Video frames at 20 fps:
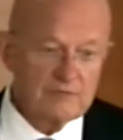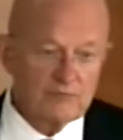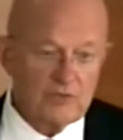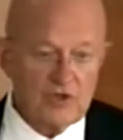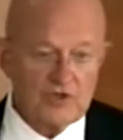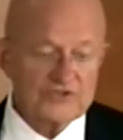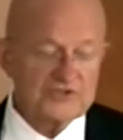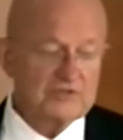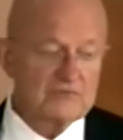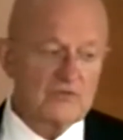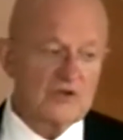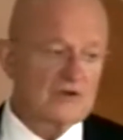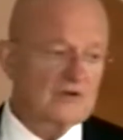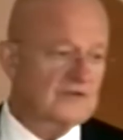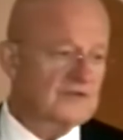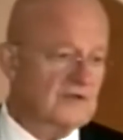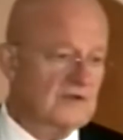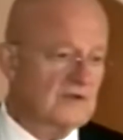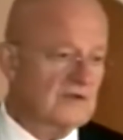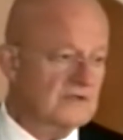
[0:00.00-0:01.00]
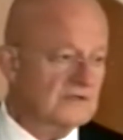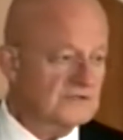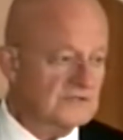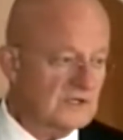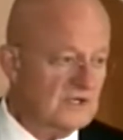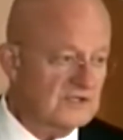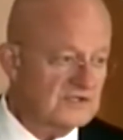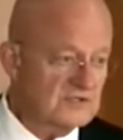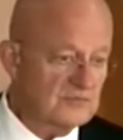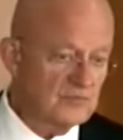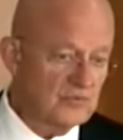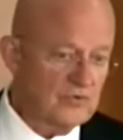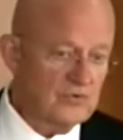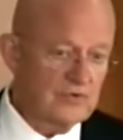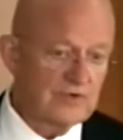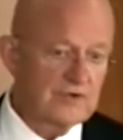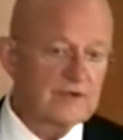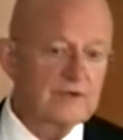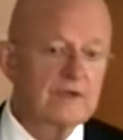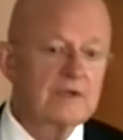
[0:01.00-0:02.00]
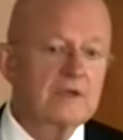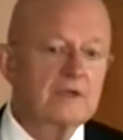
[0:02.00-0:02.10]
Boston Marathon is a case in point.